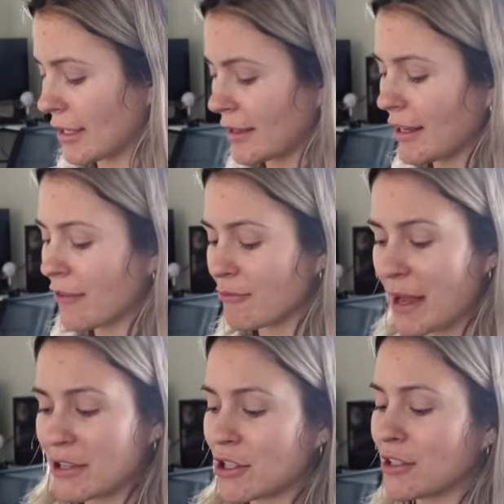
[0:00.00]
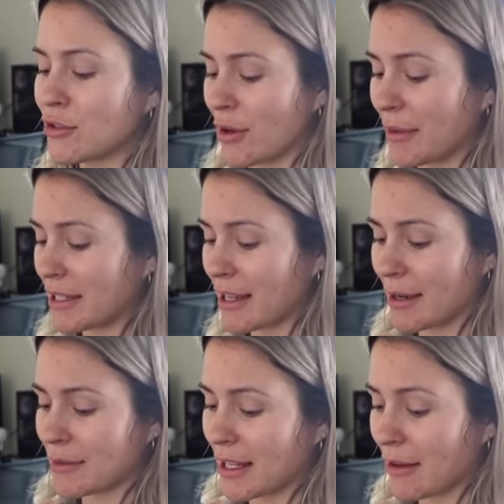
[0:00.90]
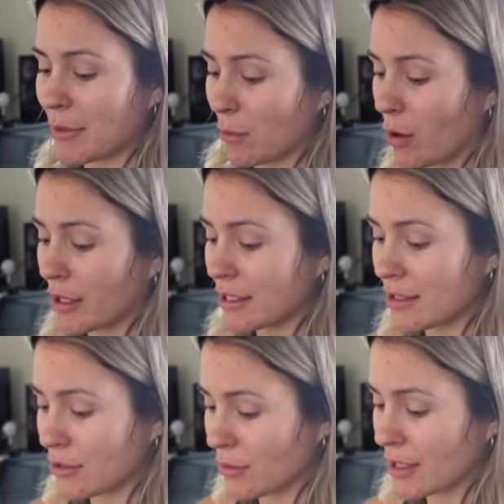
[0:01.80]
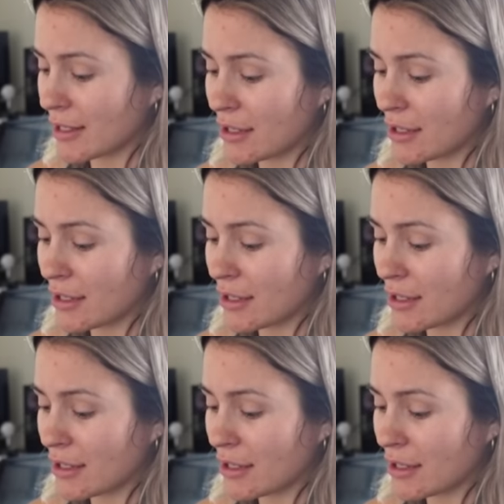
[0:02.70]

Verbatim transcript: I think I've mentioned so many times that I've been wanting to do this.